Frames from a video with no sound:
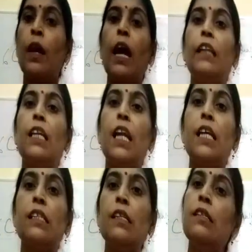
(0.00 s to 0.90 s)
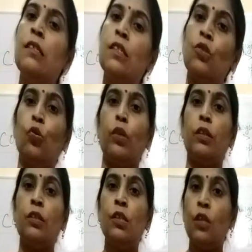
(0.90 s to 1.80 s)
And the last is
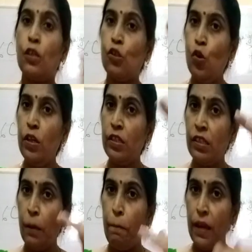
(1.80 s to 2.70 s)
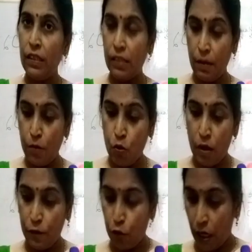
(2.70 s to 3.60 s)
storage. So step by step you
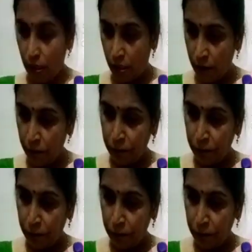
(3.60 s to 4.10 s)
have to write.